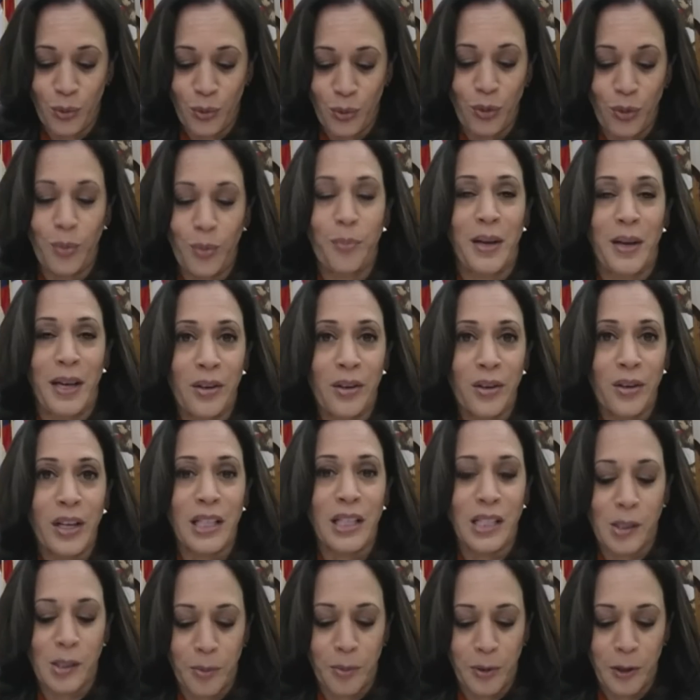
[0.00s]
Ruth Bader
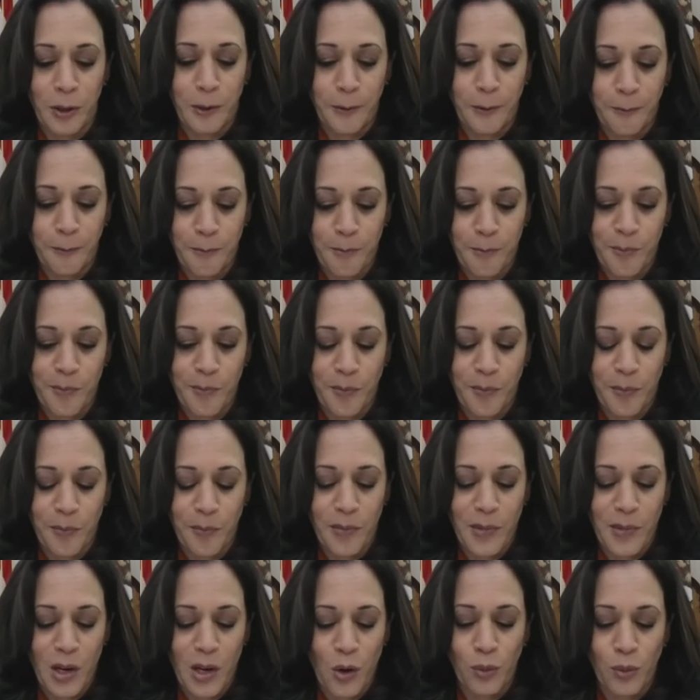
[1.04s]
Ginsburg,
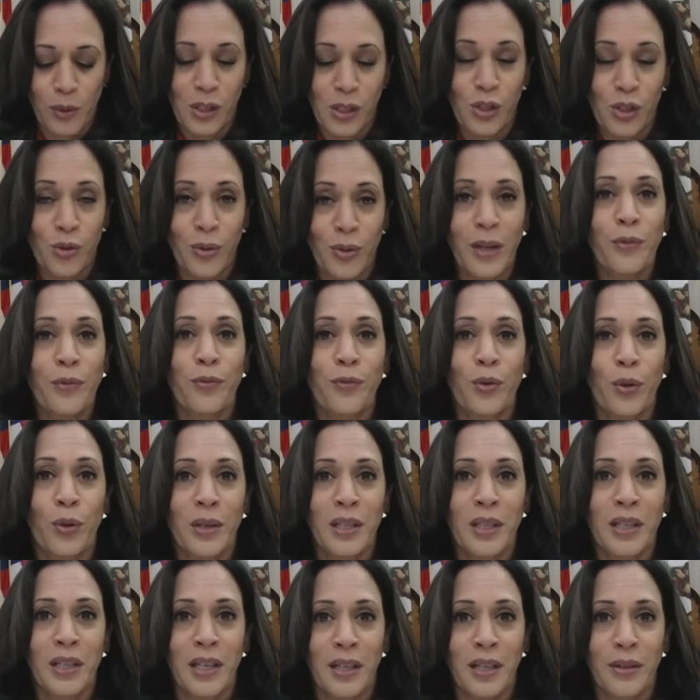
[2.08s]
who was
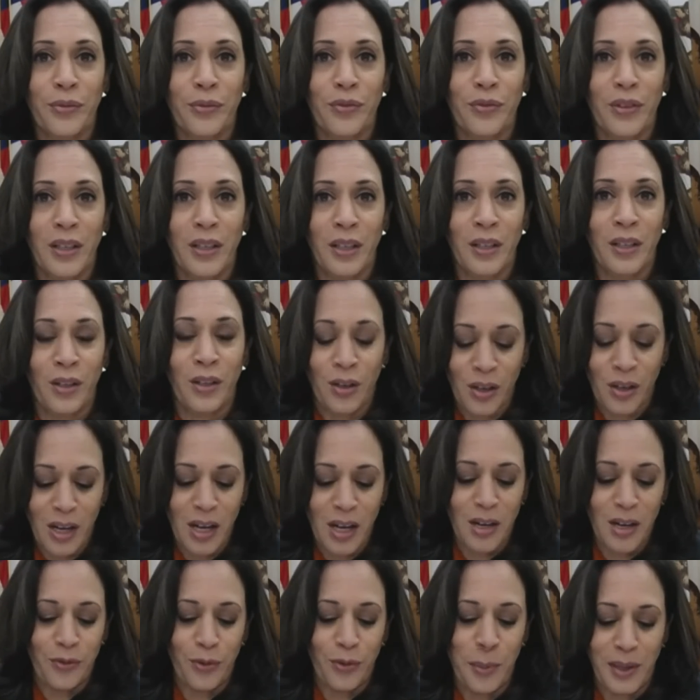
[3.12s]
straightforward enough in her
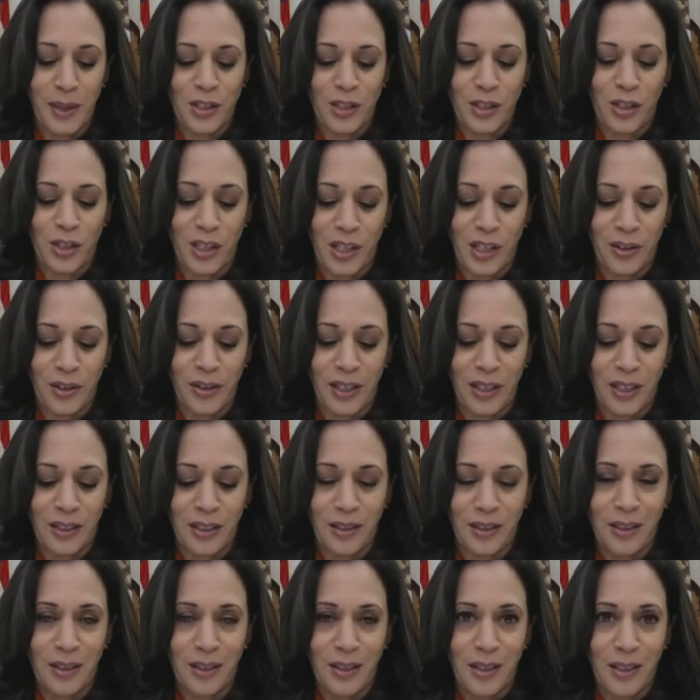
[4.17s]
confirmation
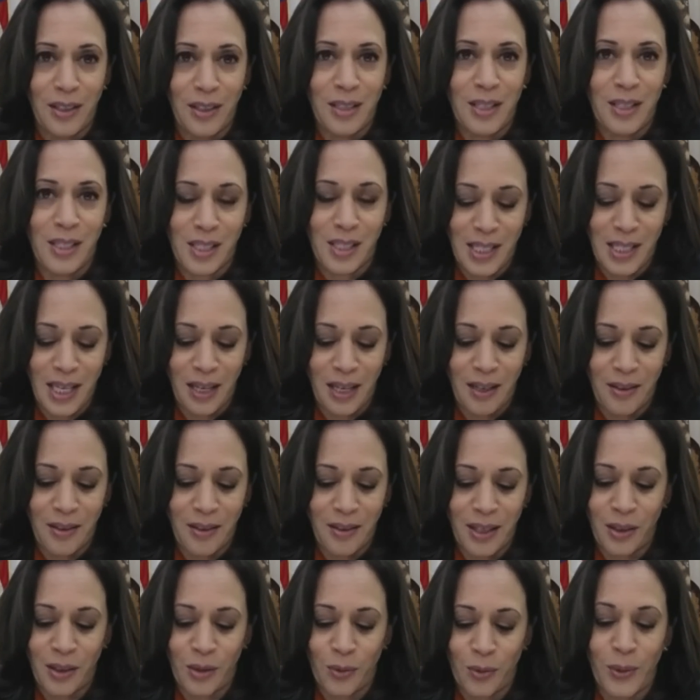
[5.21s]
hearing to say
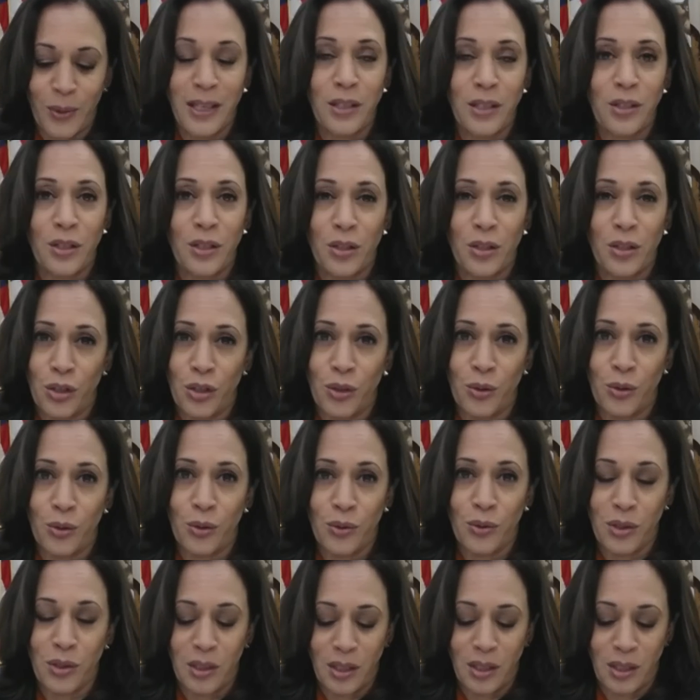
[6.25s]
that the right to
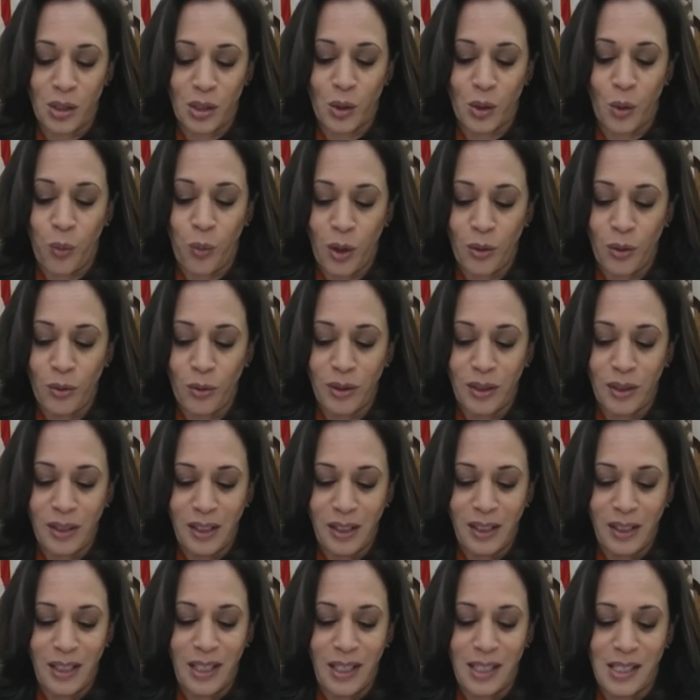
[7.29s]
choose is, quote,
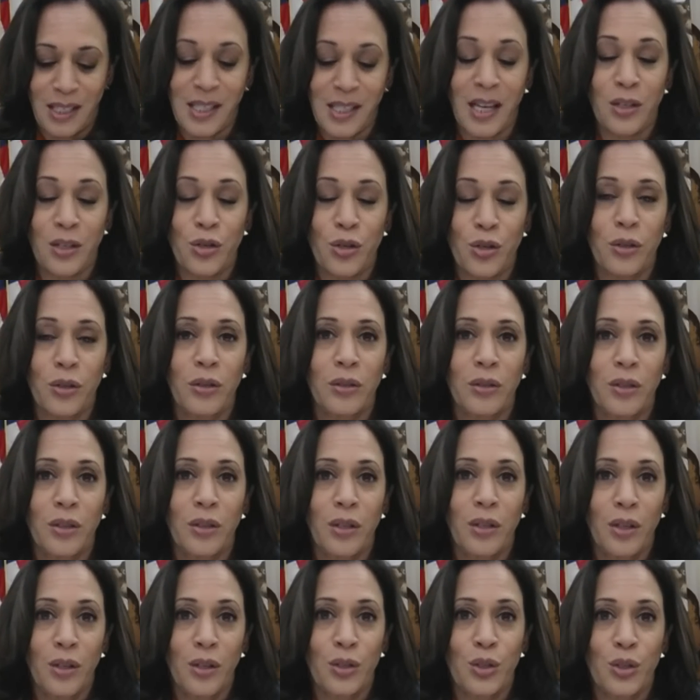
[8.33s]
essential
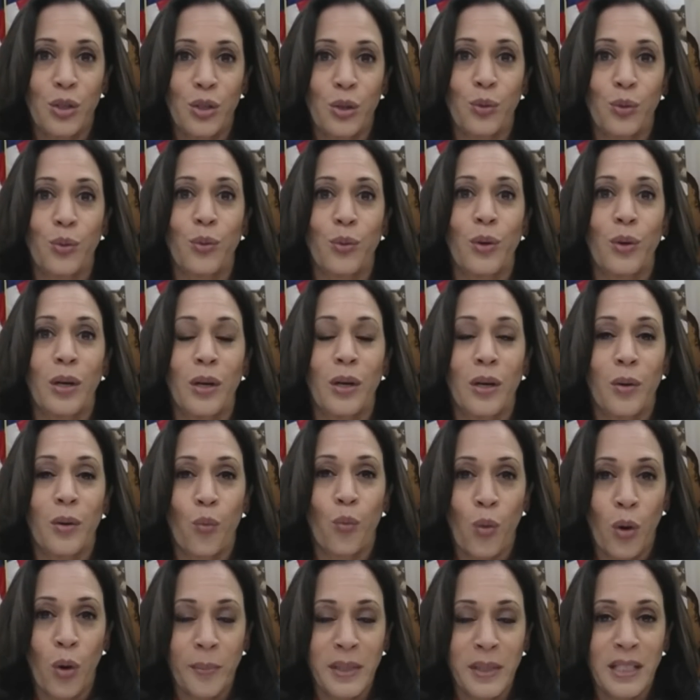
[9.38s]
to
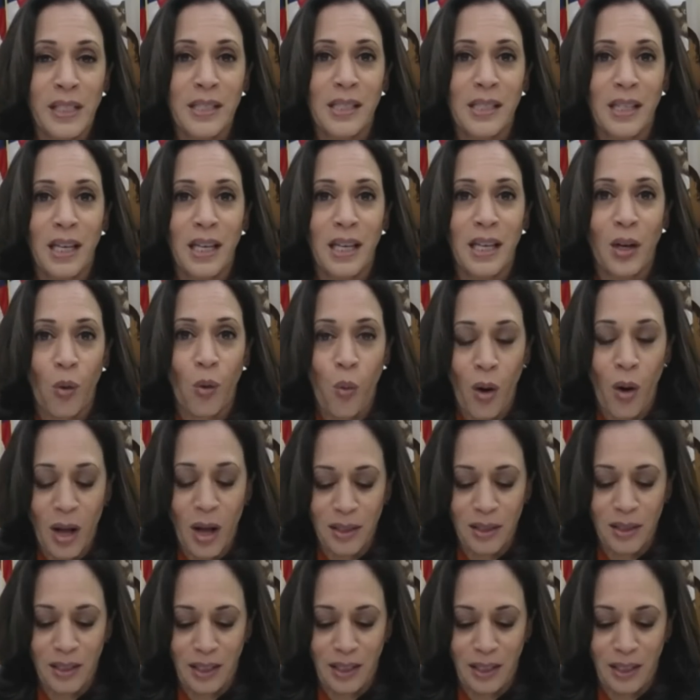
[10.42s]
woman's
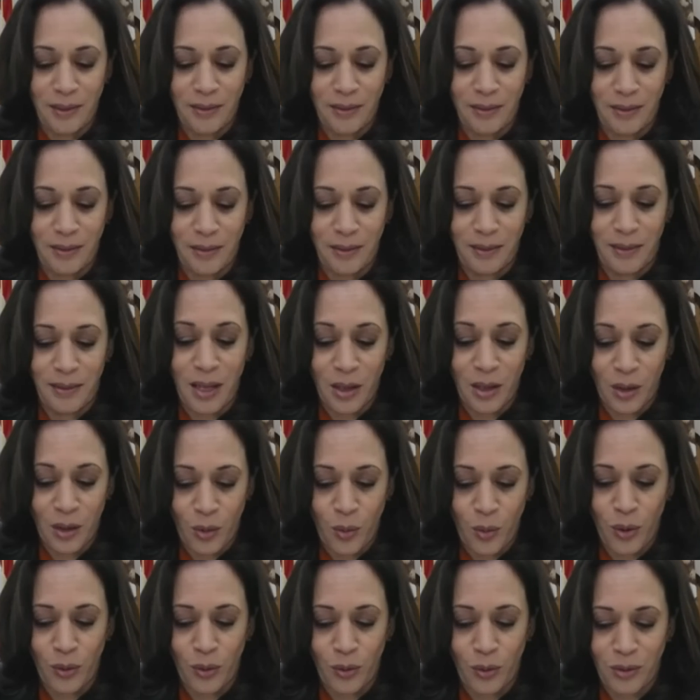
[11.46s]
equality,
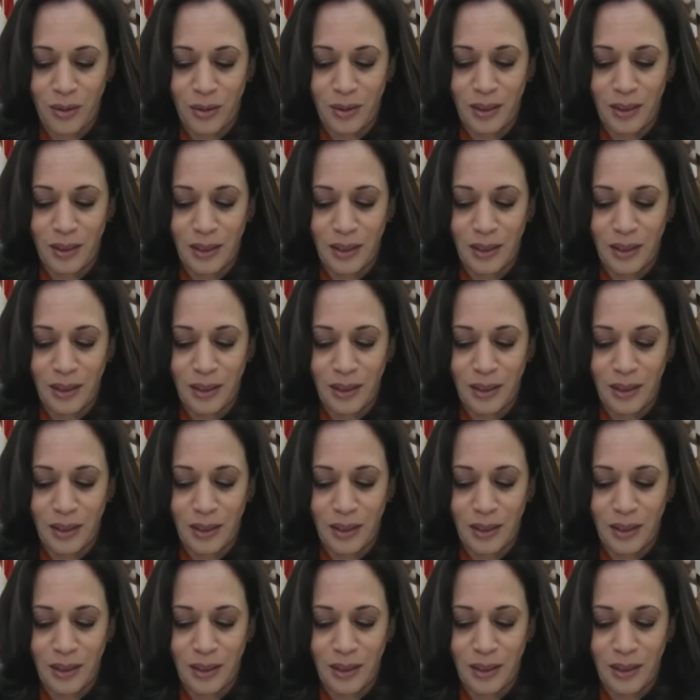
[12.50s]
unquote,